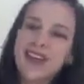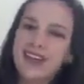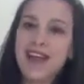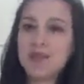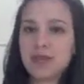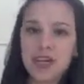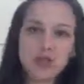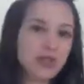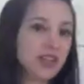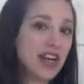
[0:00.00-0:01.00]
and nap
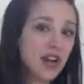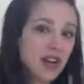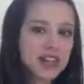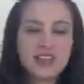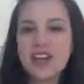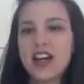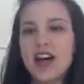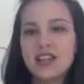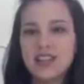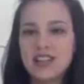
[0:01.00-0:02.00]
schedules and errands,
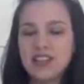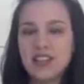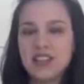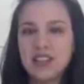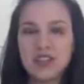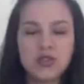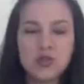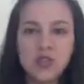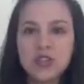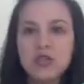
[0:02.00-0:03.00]
I didn't necessarily get
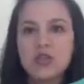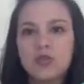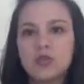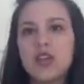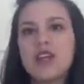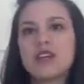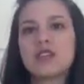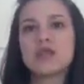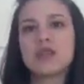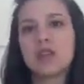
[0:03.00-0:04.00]
to it, so it was great
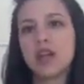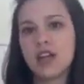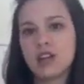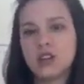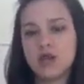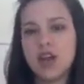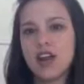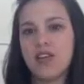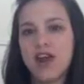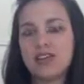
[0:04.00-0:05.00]
because it was something I could do
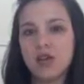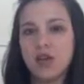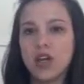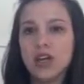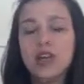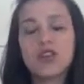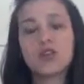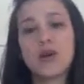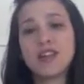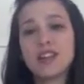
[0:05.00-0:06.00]
kind of as I went.
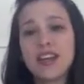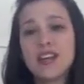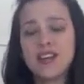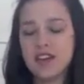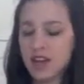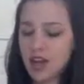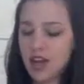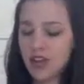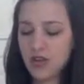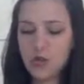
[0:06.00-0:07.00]
So I stained it,
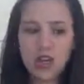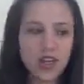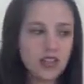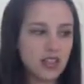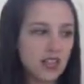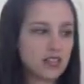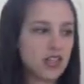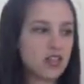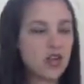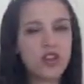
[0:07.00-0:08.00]
and then what I did is
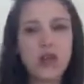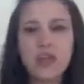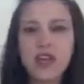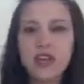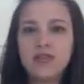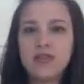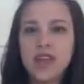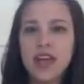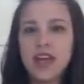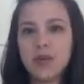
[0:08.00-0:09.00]
I took that paint
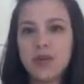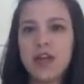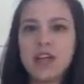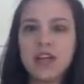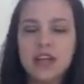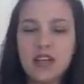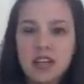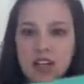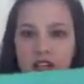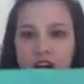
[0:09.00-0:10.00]
and I painted
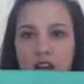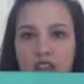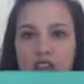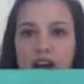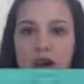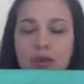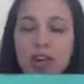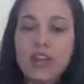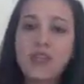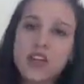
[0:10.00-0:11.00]
it on the top.
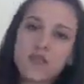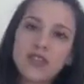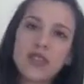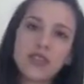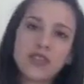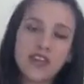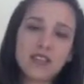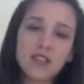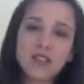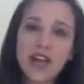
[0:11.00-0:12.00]
And I even have a sample
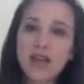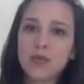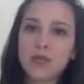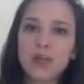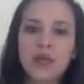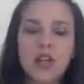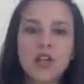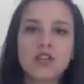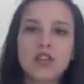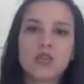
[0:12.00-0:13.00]
size of a lighter blue, and
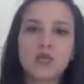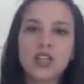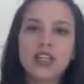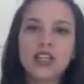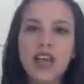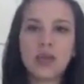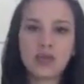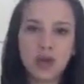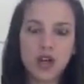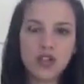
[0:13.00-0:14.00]
I just took a really
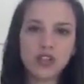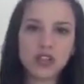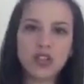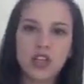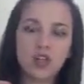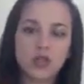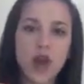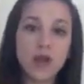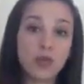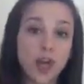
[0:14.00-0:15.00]
light brush, a
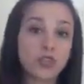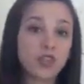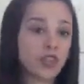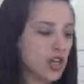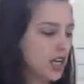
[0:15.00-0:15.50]
dry brush,